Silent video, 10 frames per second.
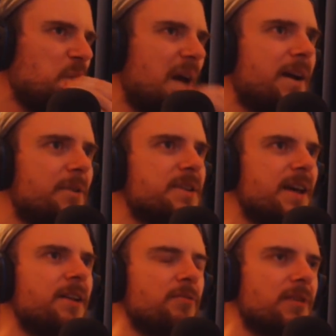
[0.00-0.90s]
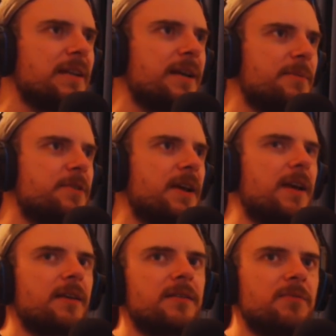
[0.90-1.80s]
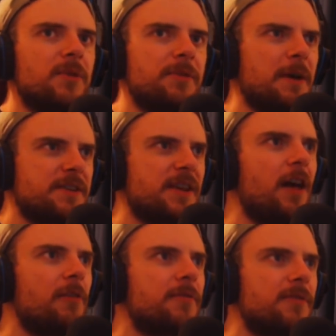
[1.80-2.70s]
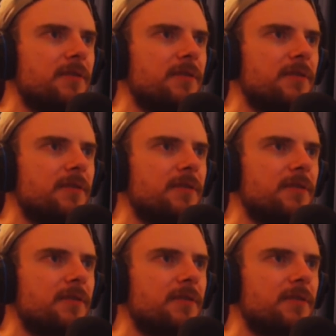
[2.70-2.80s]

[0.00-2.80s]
And I was getting really upset with myself.